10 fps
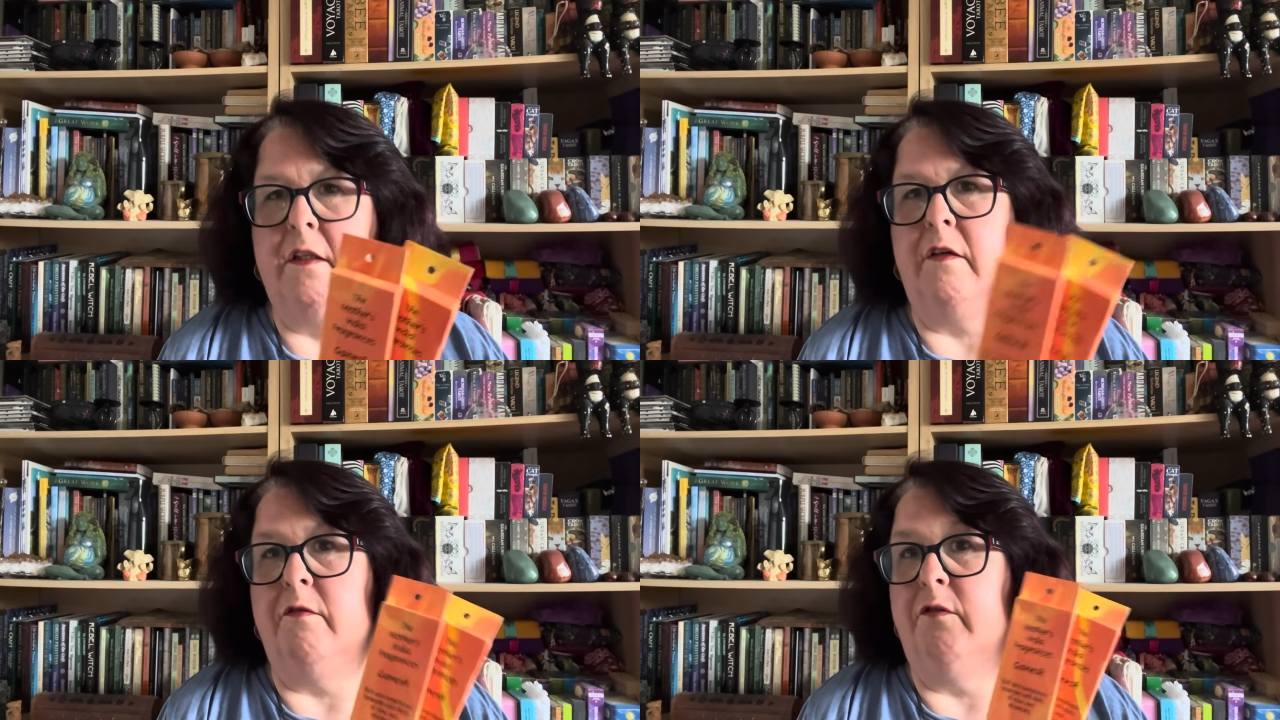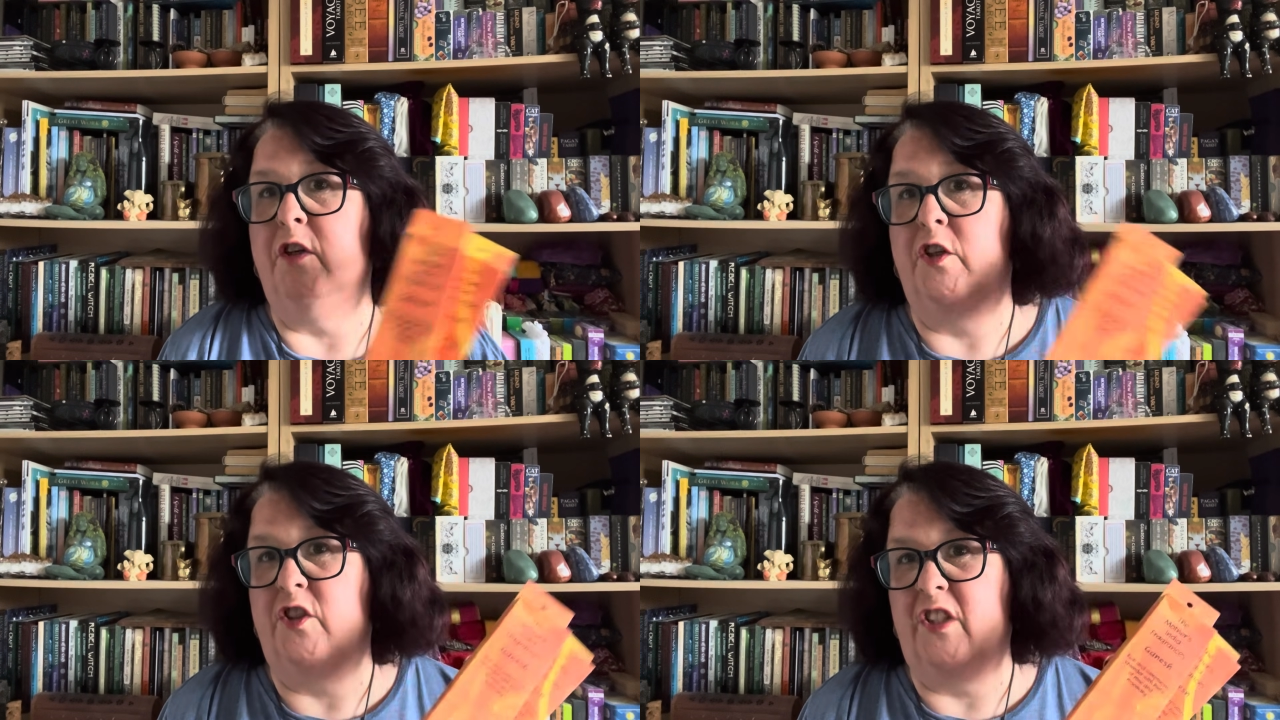
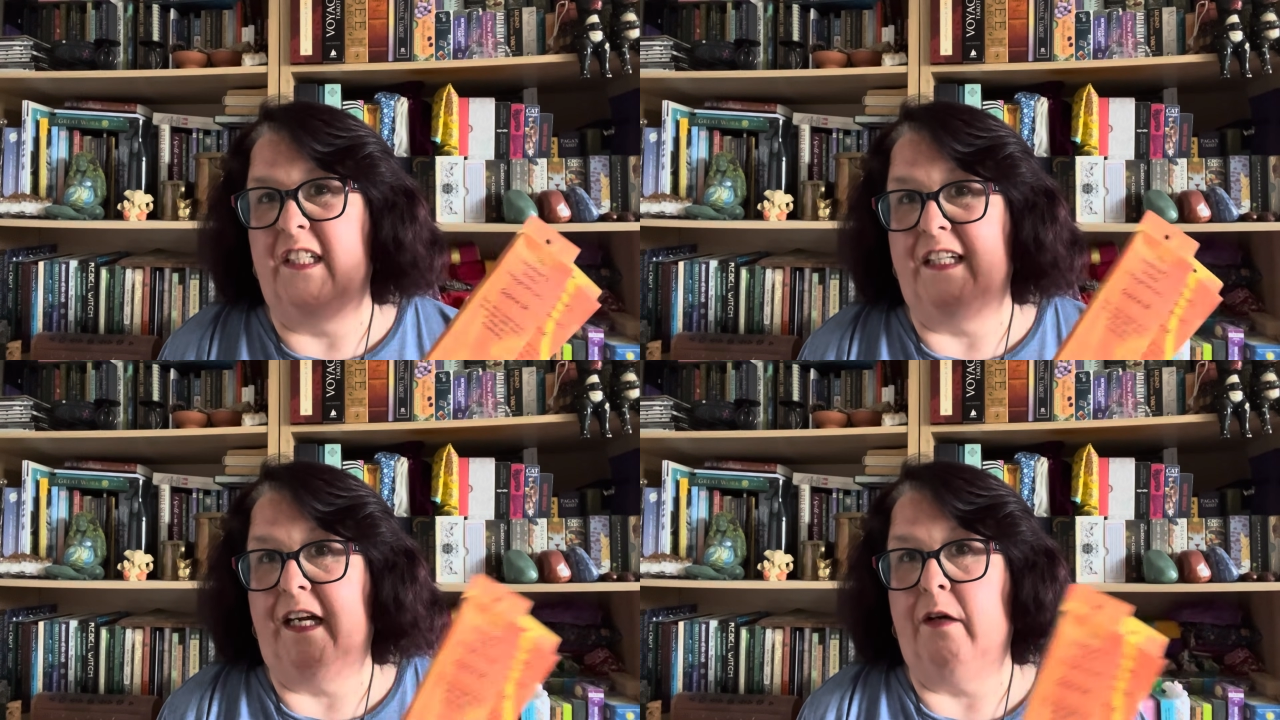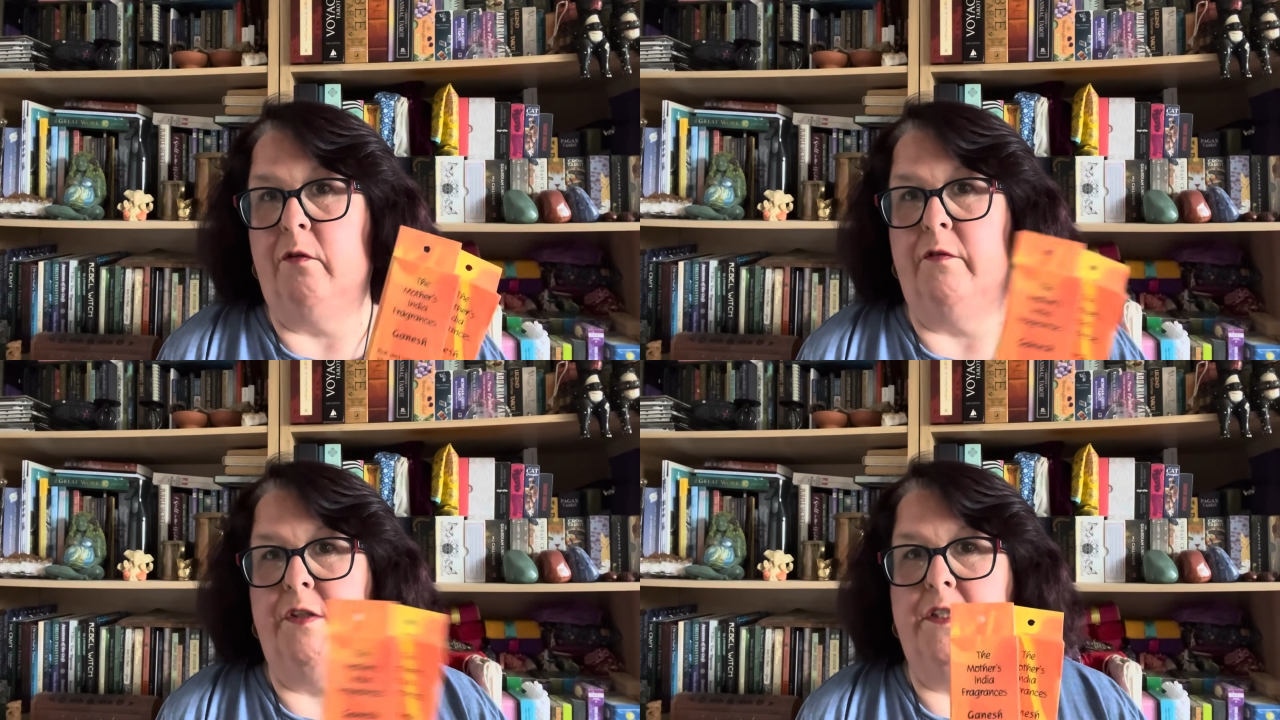virtually out
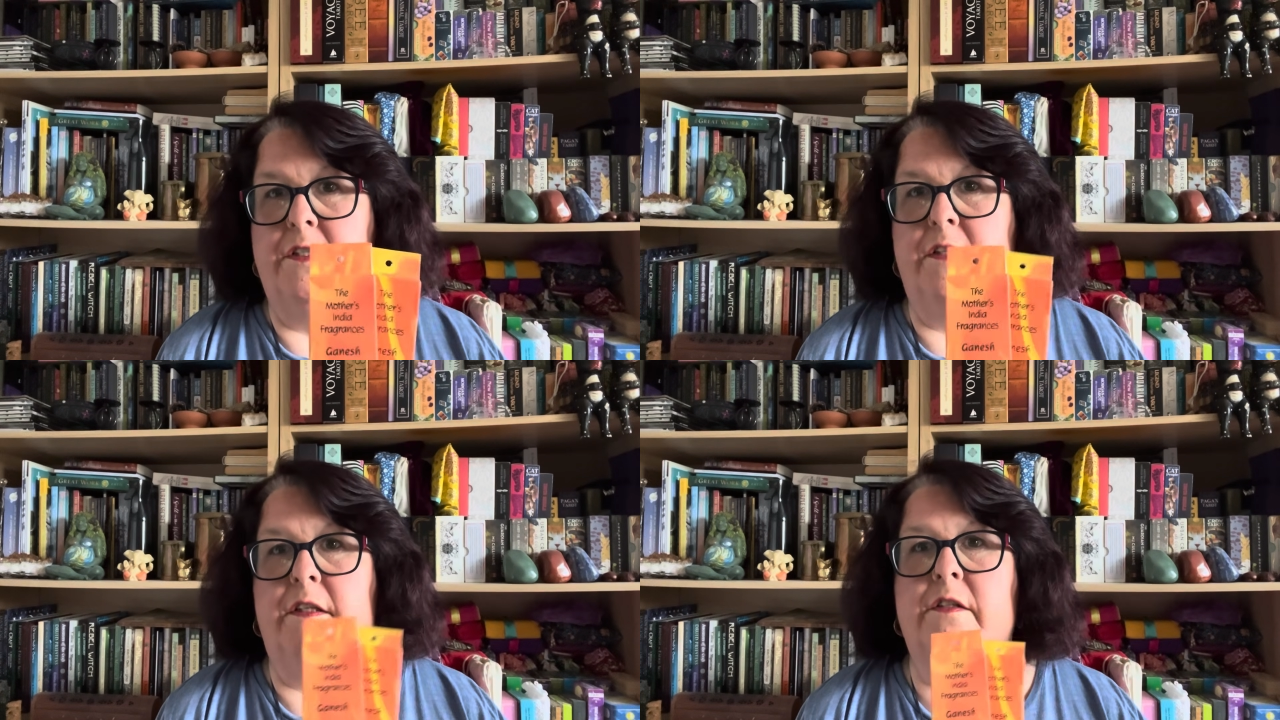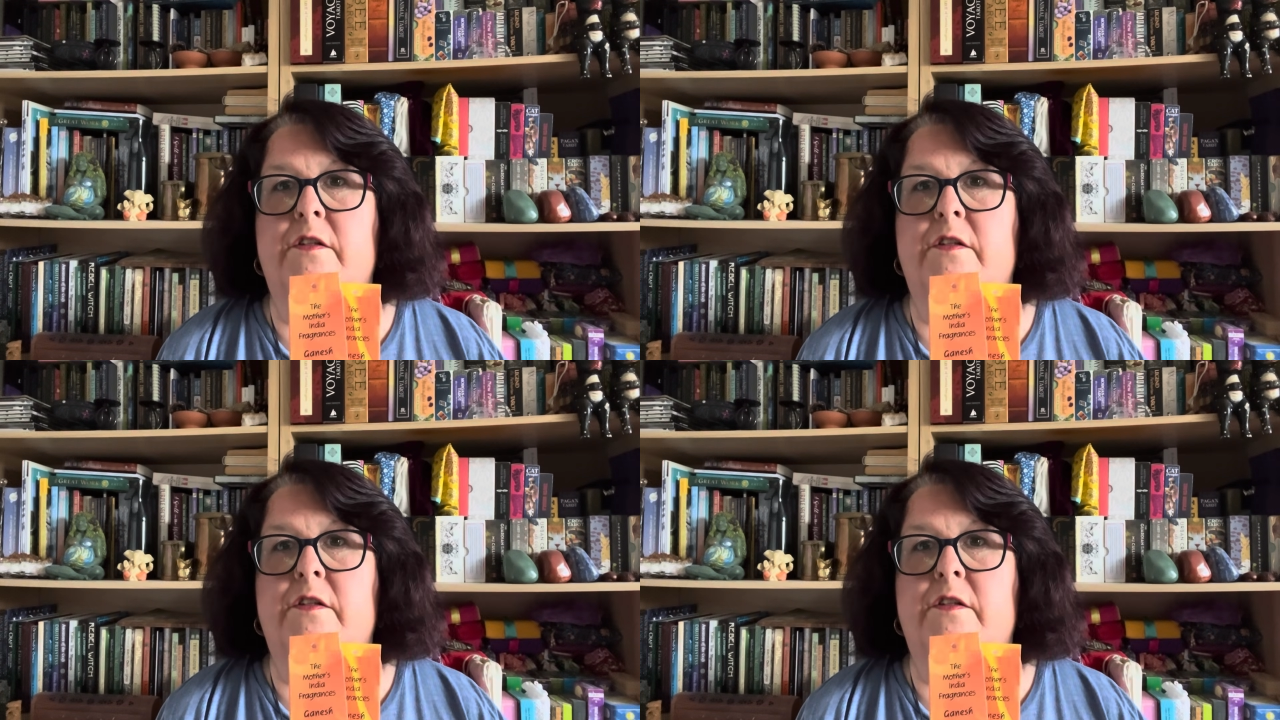of incense.